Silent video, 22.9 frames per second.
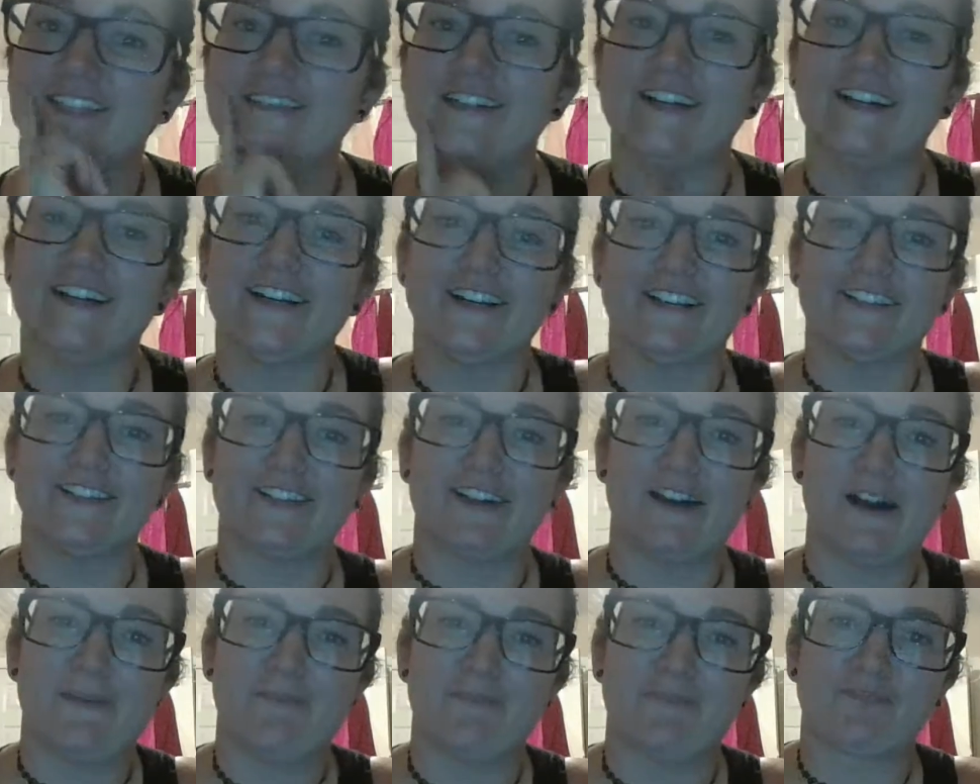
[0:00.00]
And
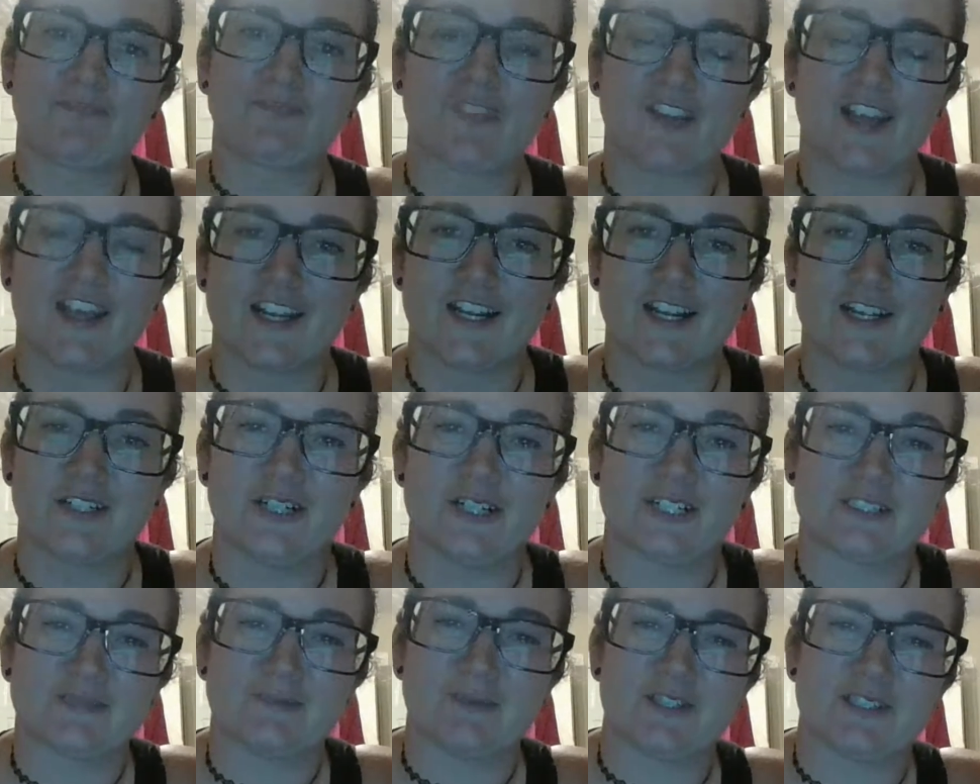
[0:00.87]
then he
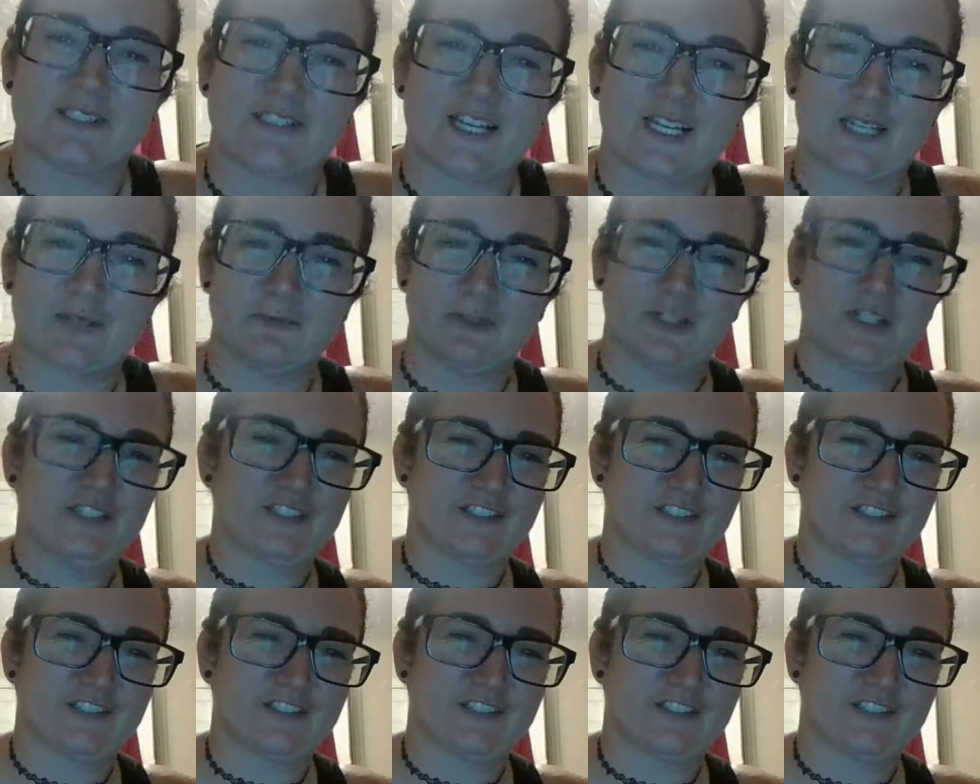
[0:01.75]
talks about the second one.